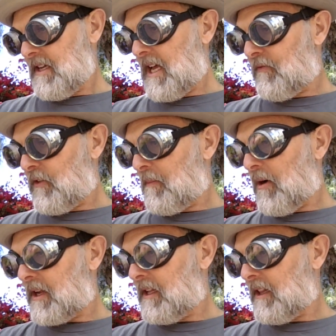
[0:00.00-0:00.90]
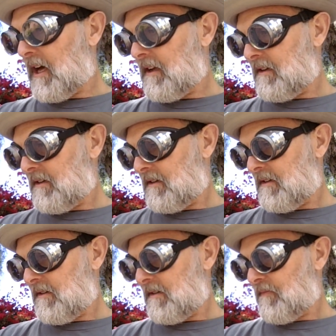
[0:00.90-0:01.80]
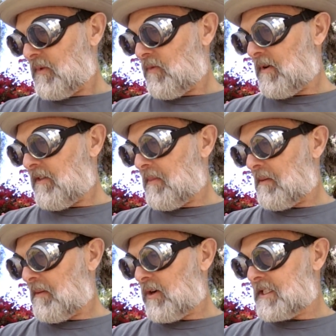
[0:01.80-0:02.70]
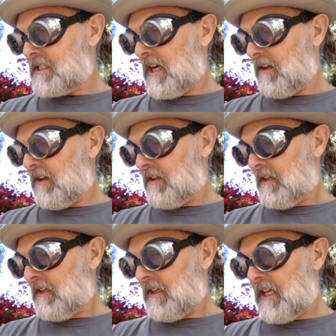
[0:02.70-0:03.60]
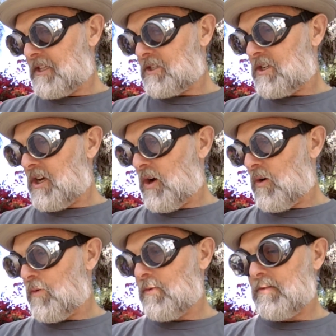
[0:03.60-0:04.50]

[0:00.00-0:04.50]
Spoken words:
Head for the parking lot." One of the big boys yelled, "Let's go."